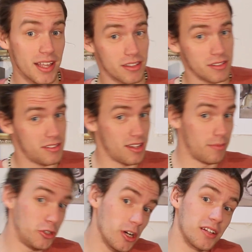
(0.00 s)
than
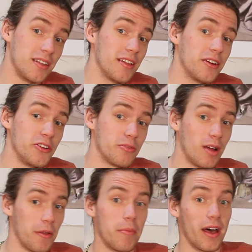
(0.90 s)
some drug dealer who's
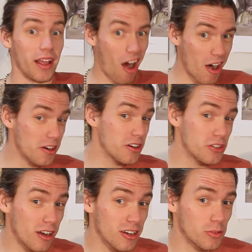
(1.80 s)
probably buying harder
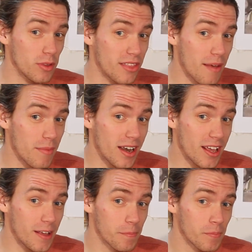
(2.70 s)
drugs with that money.